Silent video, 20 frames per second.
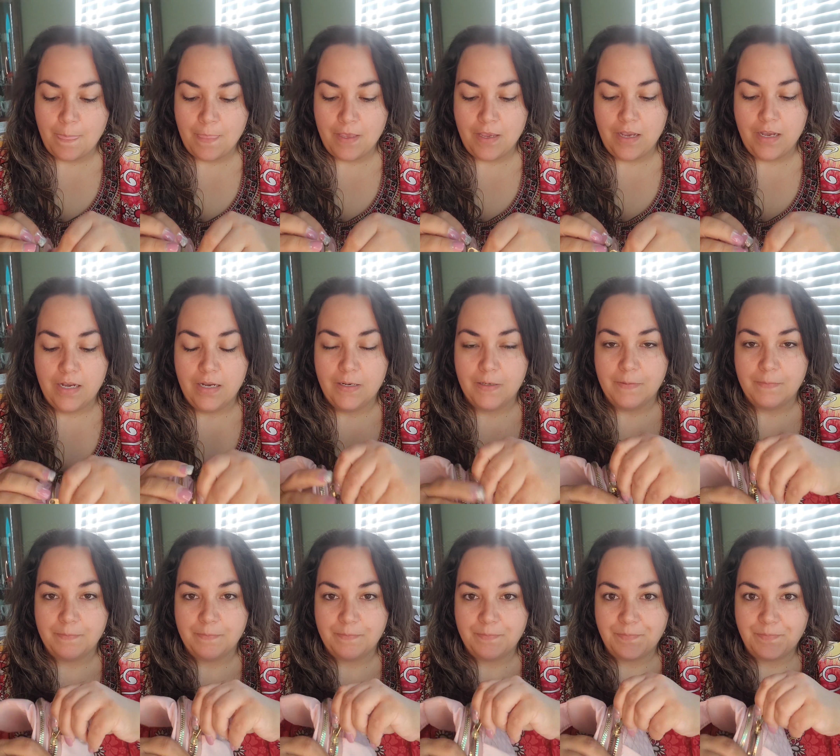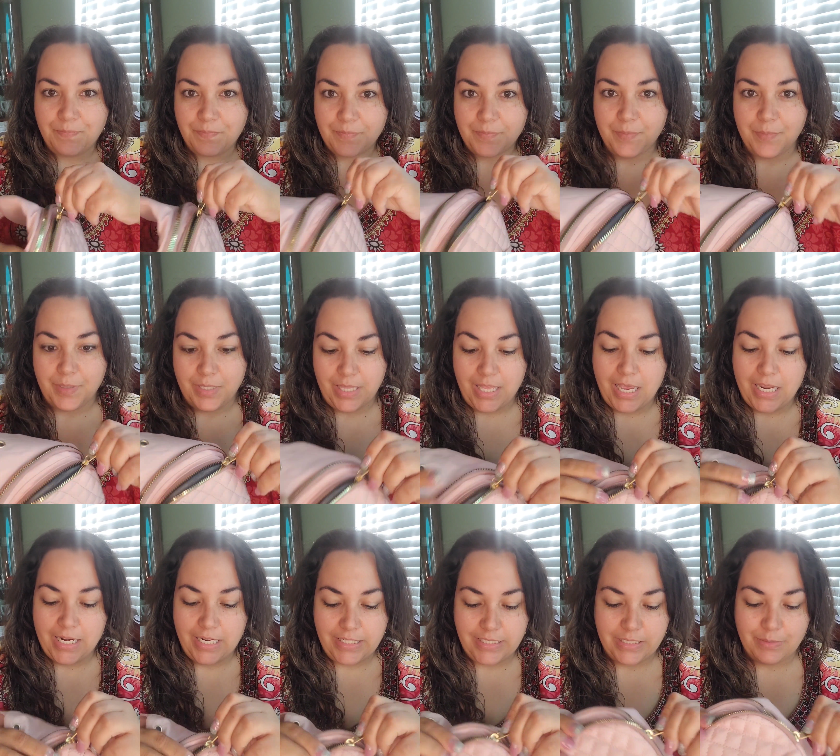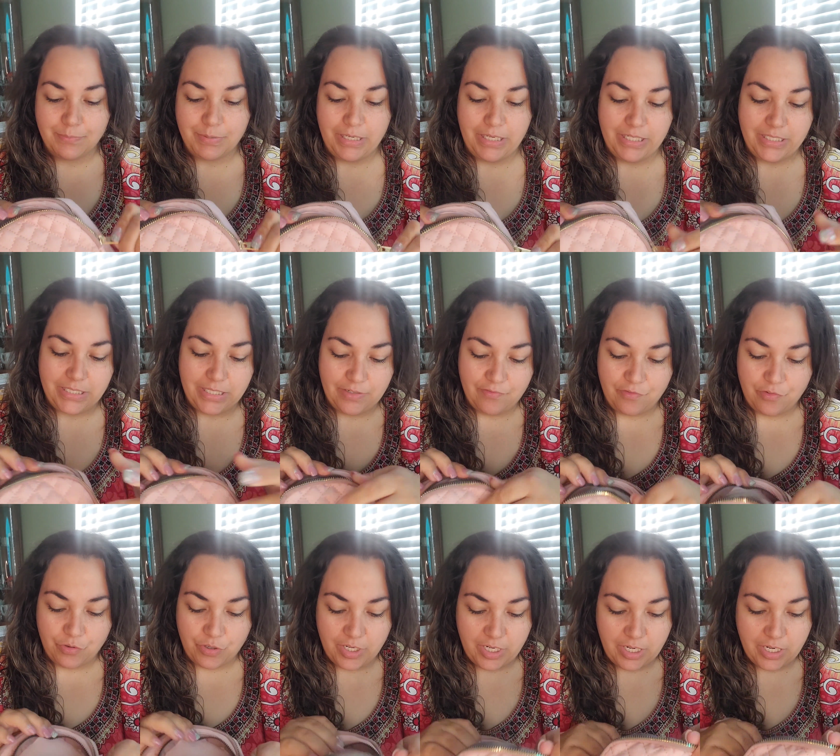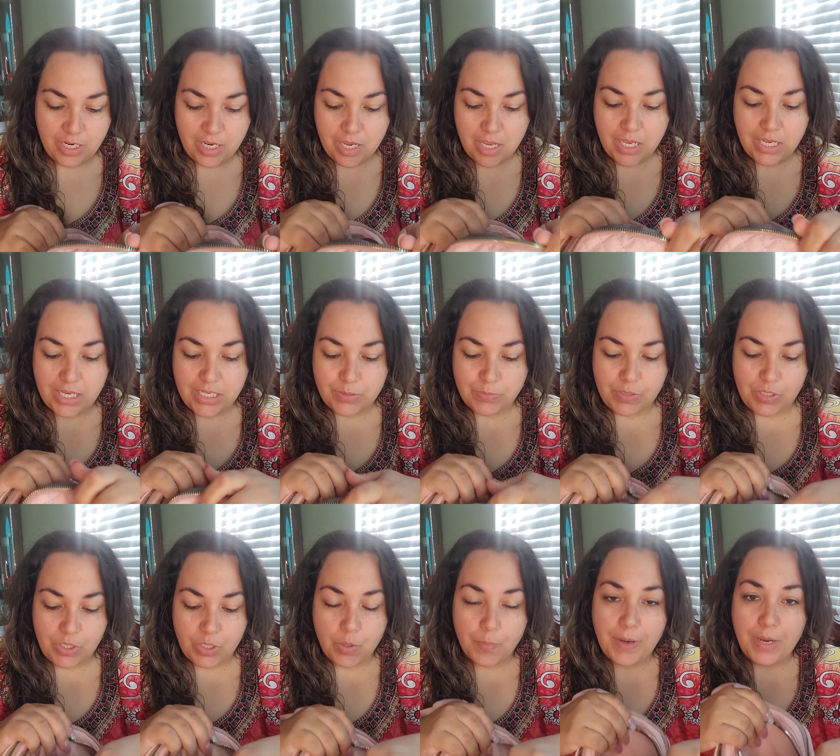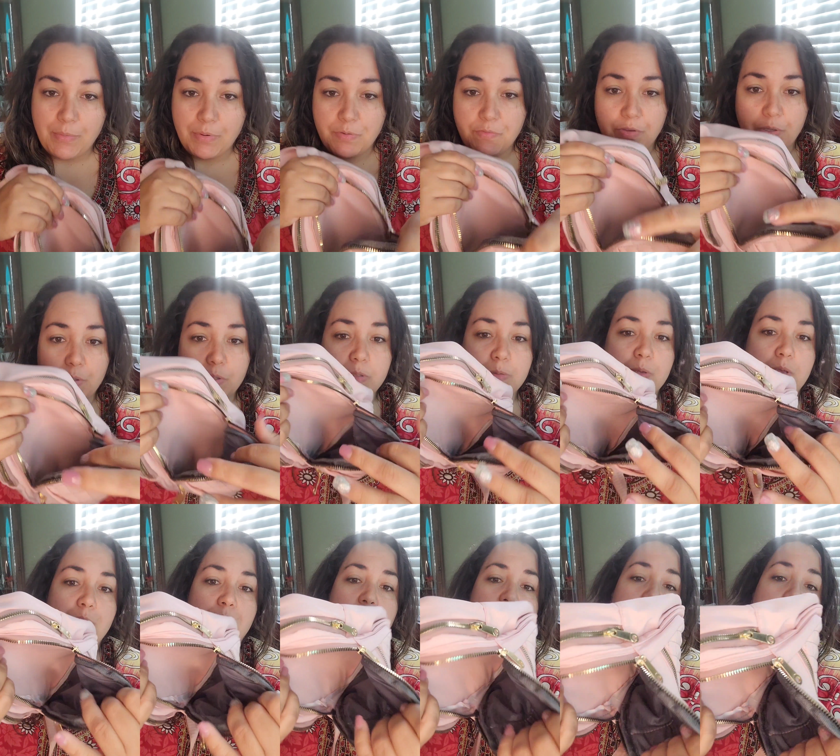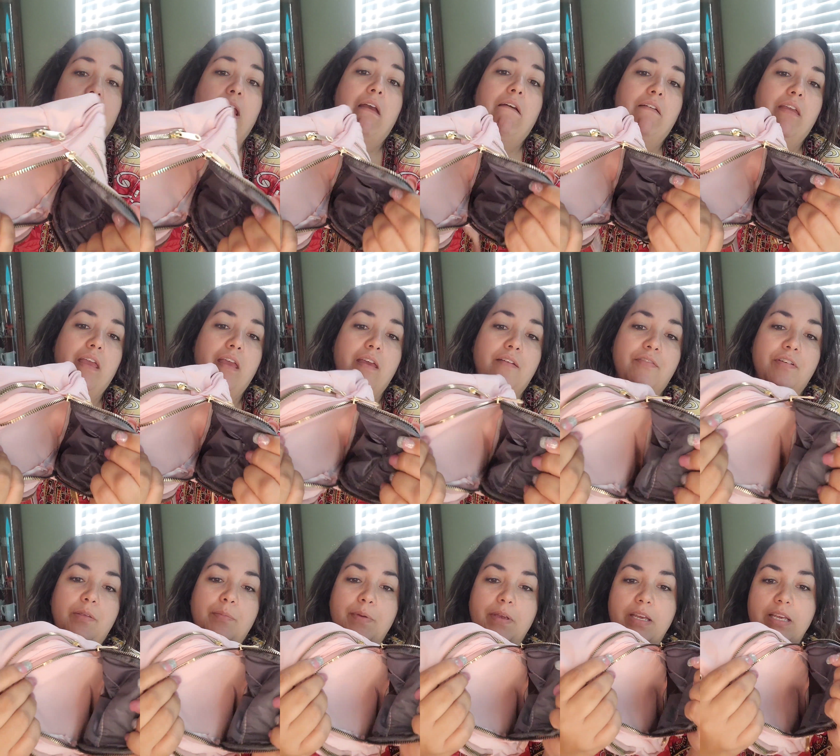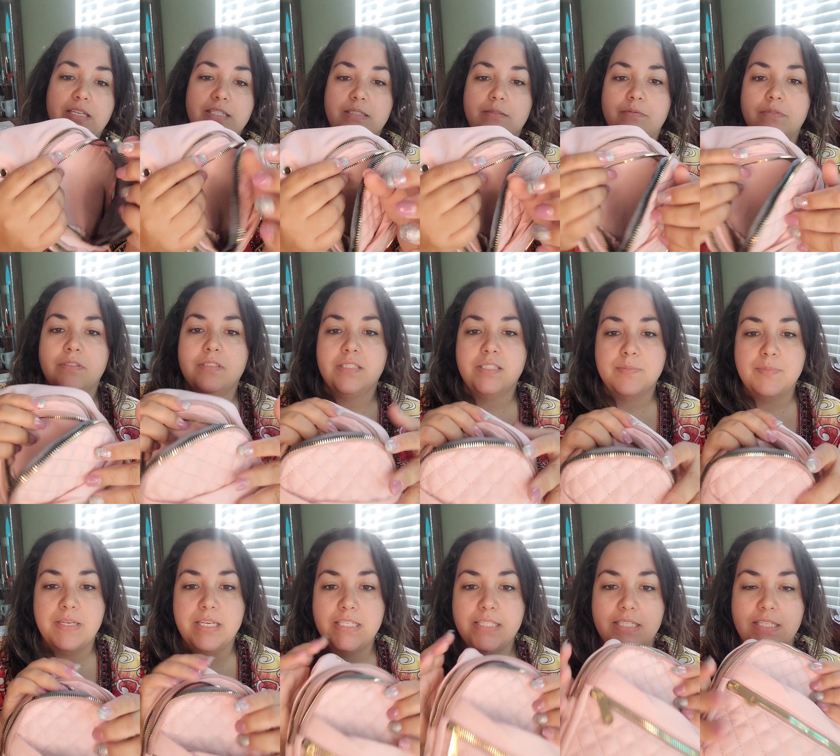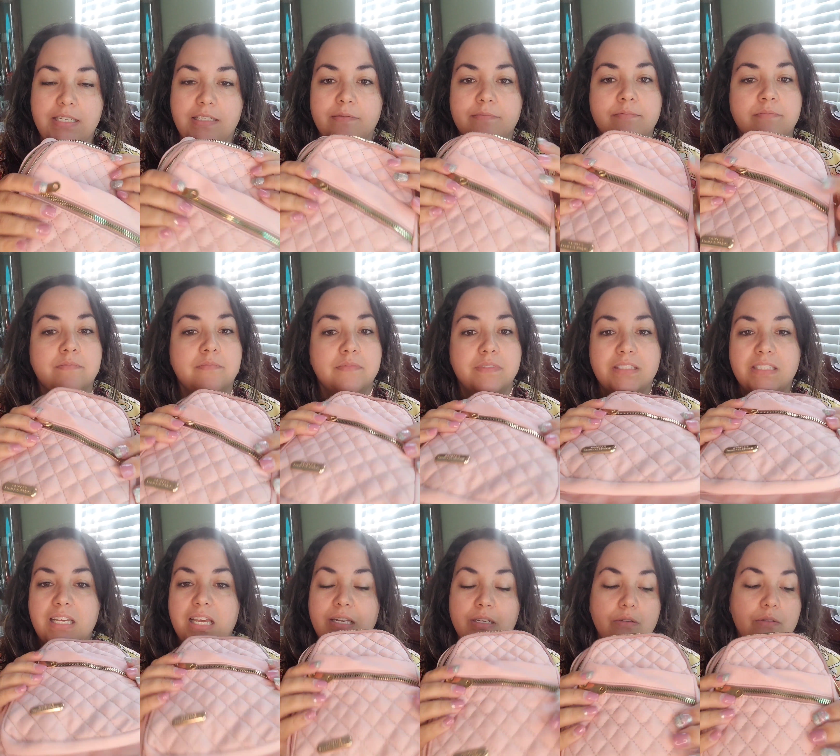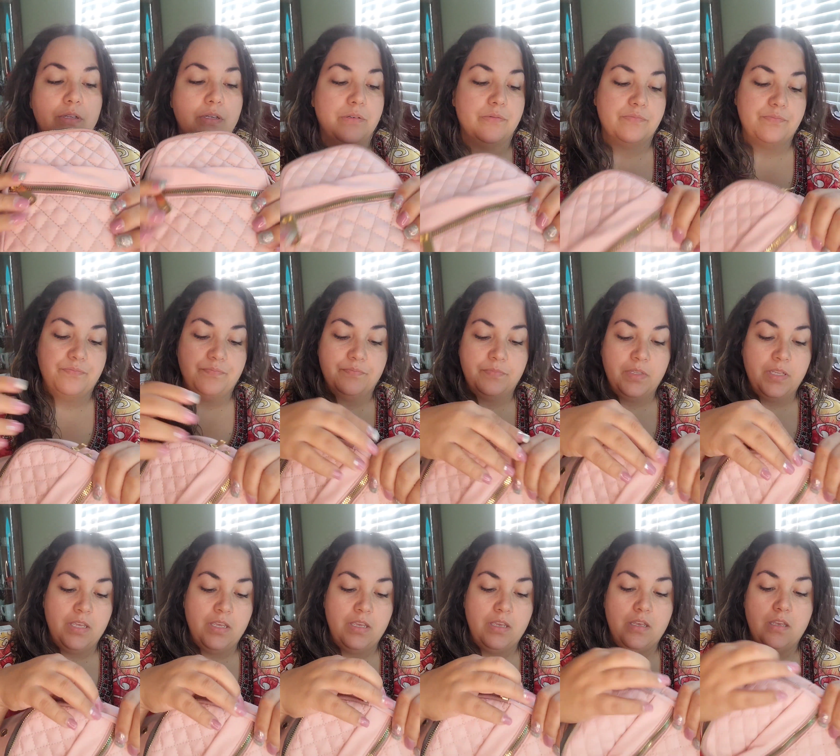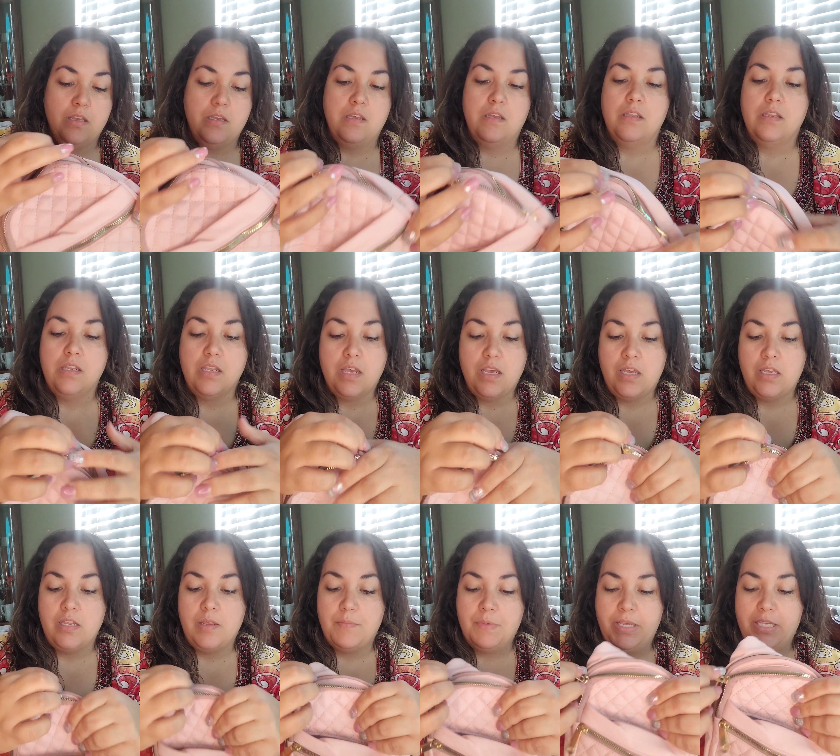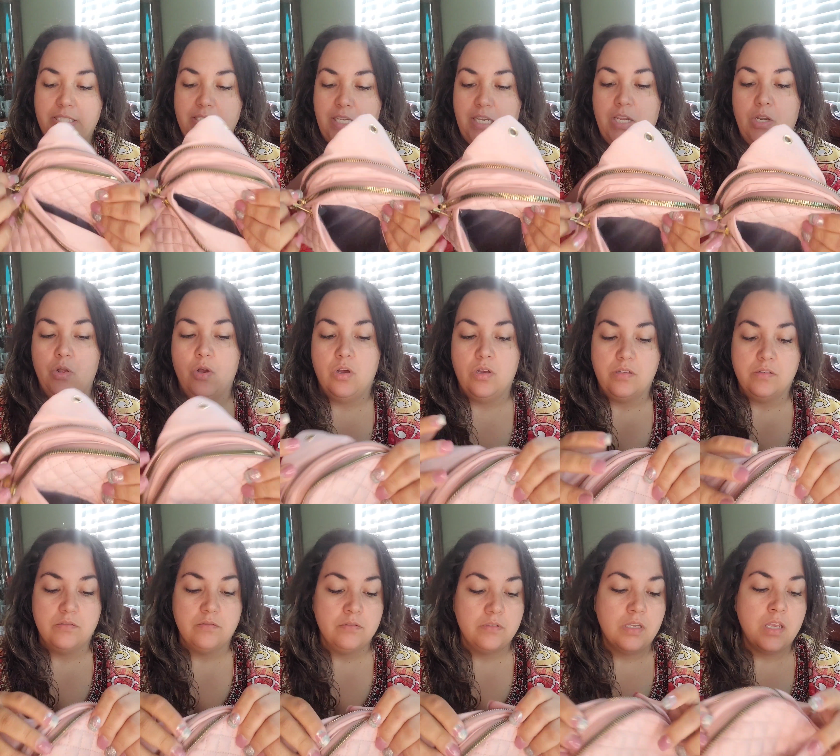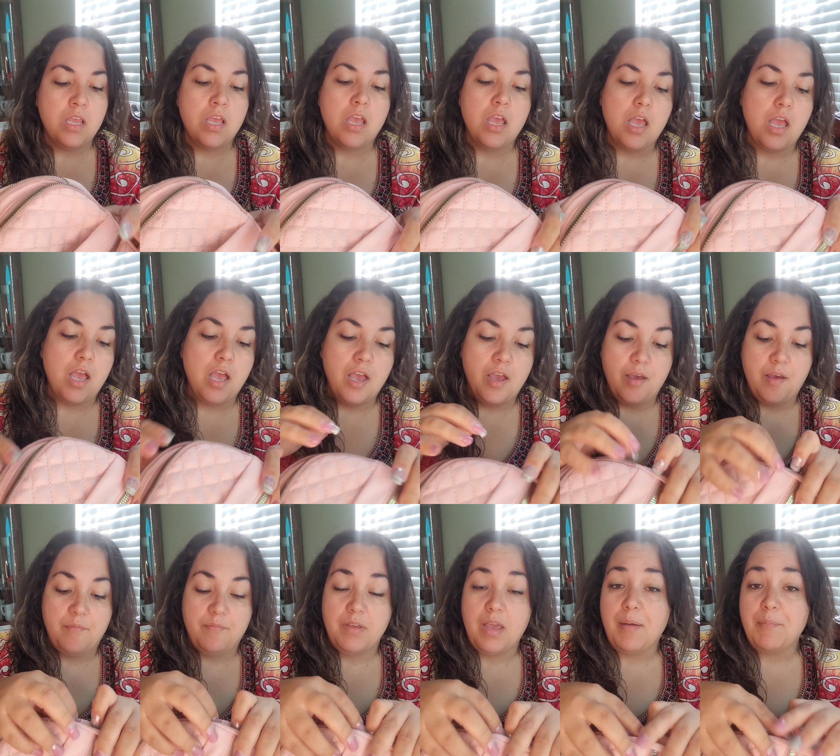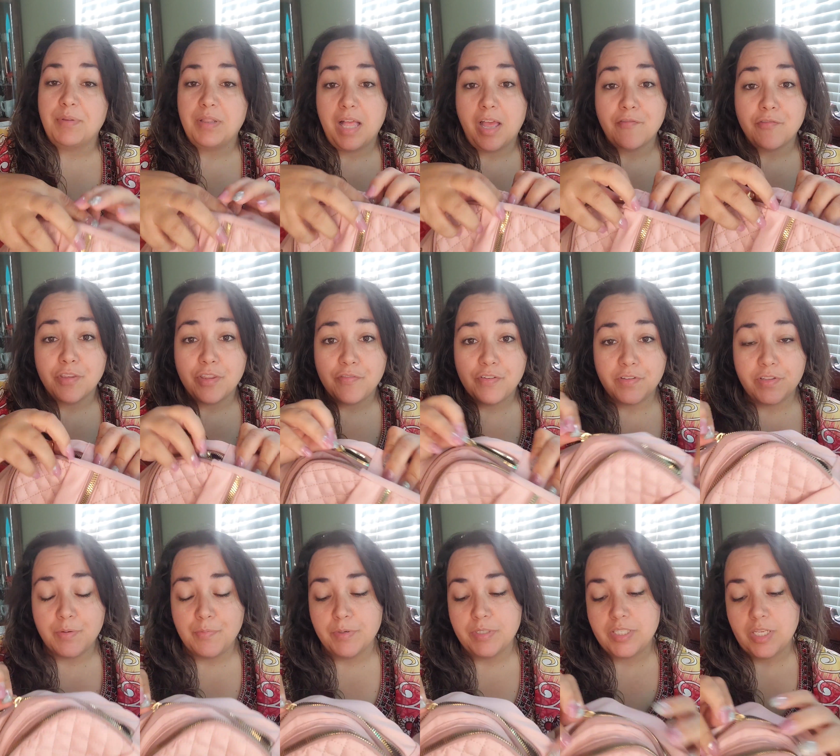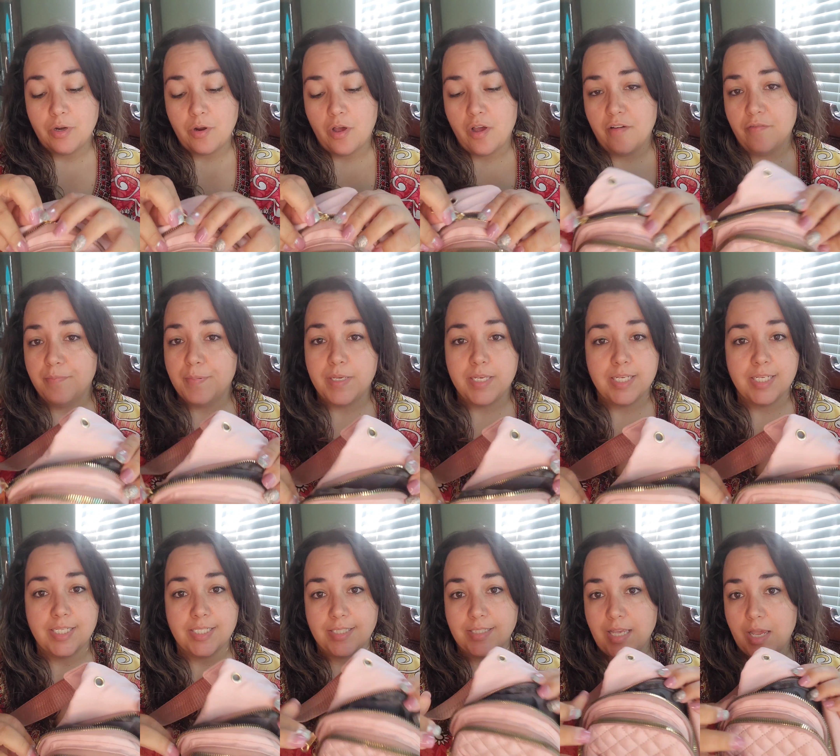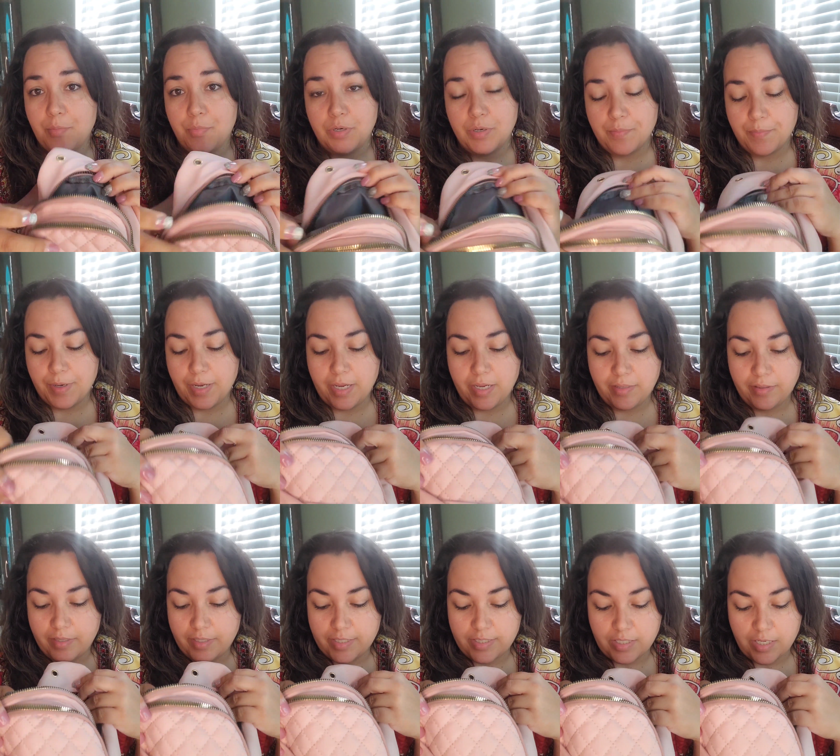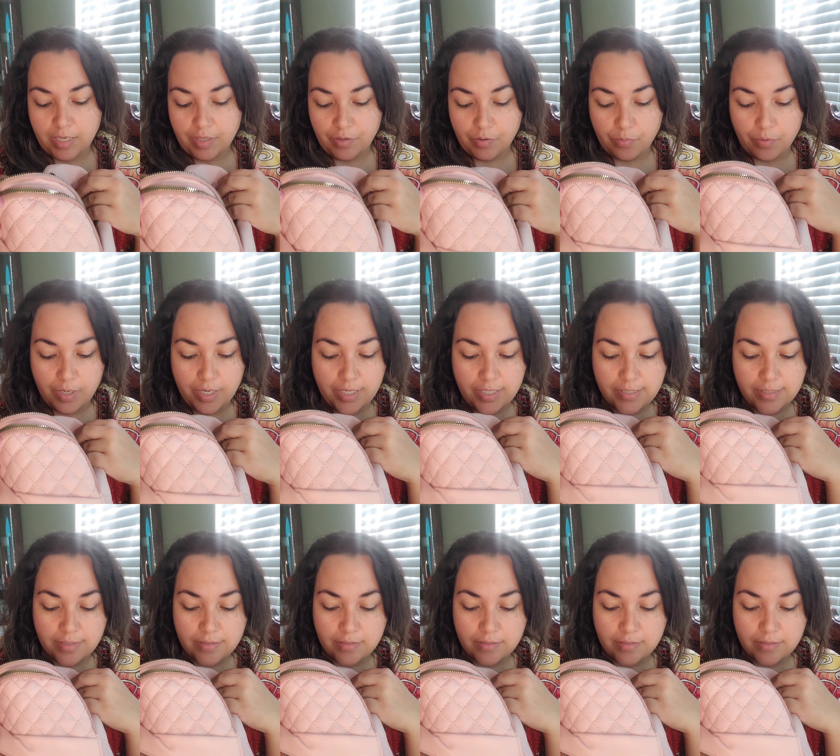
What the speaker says: I'm glad I didn't pay a ton for it. Because when you go by reviews, people are like, oh yeah, for the price, it's amazing. I don't know. Not amazing at all. I'm glad for the 50% off because I wouldn't buy this otherwise.